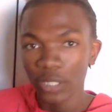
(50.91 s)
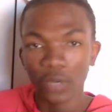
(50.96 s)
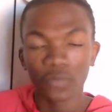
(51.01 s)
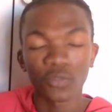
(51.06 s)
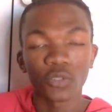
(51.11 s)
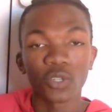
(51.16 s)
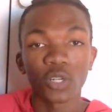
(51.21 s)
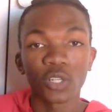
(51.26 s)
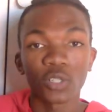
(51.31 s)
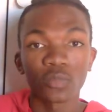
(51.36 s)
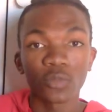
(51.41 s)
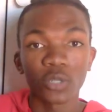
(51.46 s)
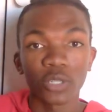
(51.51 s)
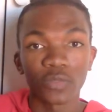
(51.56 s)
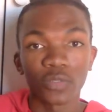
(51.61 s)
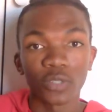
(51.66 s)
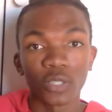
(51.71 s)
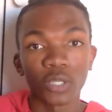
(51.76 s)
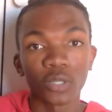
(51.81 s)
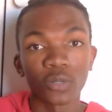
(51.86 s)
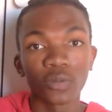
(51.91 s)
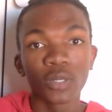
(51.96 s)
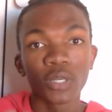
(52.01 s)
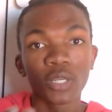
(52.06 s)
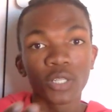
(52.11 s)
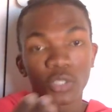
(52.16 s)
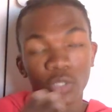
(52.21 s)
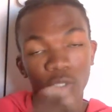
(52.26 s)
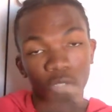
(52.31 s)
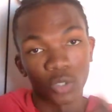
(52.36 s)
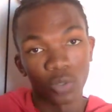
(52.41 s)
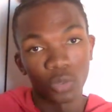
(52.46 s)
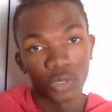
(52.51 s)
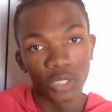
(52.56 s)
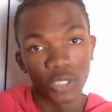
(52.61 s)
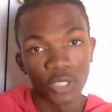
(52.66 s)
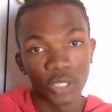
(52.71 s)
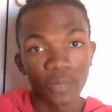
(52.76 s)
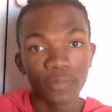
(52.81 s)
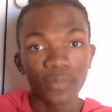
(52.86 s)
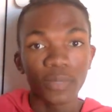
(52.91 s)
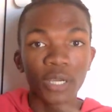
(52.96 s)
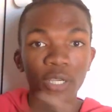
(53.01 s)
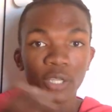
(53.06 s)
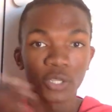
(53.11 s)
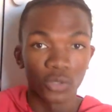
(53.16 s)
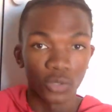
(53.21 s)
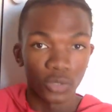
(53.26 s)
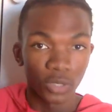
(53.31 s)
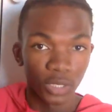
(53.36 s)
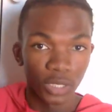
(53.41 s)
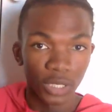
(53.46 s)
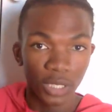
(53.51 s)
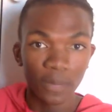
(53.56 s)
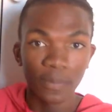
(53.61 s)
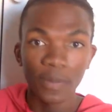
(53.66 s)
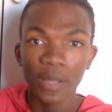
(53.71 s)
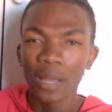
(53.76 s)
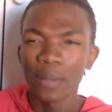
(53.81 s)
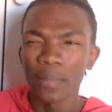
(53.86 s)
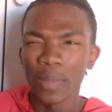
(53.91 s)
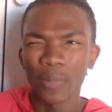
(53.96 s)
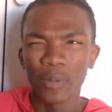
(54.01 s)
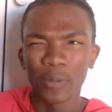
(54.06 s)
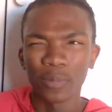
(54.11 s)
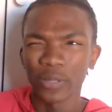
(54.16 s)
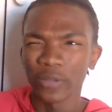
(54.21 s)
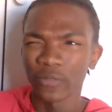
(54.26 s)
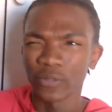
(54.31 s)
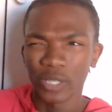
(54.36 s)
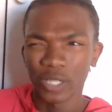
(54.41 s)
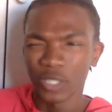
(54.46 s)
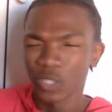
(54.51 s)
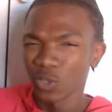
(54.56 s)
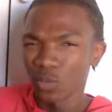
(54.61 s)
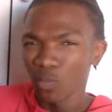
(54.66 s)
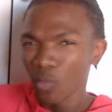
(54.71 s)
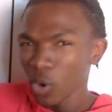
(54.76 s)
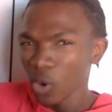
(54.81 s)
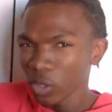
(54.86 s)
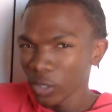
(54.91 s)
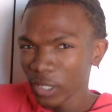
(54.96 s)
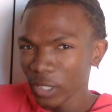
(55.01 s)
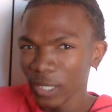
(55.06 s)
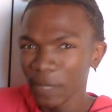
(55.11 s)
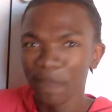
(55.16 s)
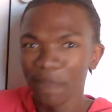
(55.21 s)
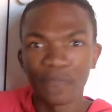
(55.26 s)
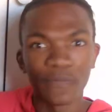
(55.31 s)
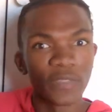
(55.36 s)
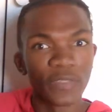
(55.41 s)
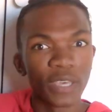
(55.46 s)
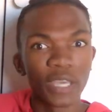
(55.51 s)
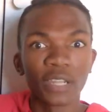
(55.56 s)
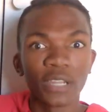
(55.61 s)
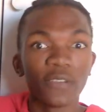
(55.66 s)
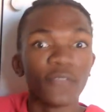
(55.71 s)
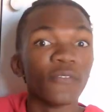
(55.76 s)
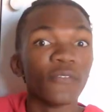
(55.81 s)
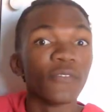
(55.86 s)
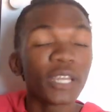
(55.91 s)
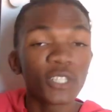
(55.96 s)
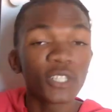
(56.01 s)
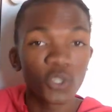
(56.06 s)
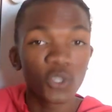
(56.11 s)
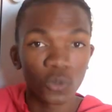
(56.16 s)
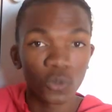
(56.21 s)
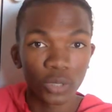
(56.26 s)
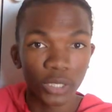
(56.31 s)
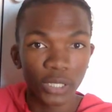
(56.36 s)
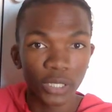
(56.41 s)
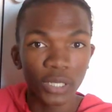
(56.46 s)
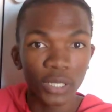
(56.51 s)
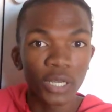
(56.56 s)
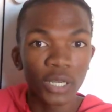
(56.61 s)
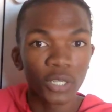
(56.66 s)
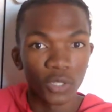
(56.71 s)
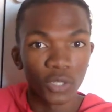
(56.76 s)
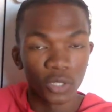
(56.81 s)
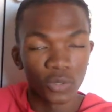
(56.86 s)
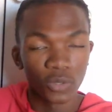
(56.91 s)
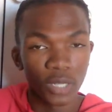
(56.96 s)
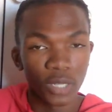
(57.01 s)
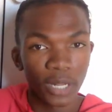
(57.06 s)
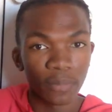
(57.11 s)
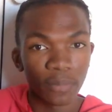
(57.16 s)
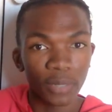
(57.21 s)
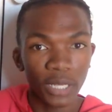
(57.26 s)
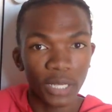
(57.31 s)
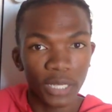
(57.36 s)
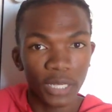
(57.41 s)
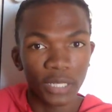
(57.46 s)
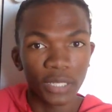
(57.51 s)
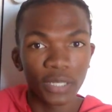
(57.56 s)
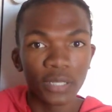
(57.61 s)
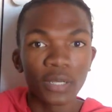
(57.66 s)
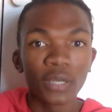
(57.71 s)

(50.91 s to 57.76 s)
You have to start small. You have to go to your local gym, your local club, maybe play for like a small team, then eventually you'll go to the NBA.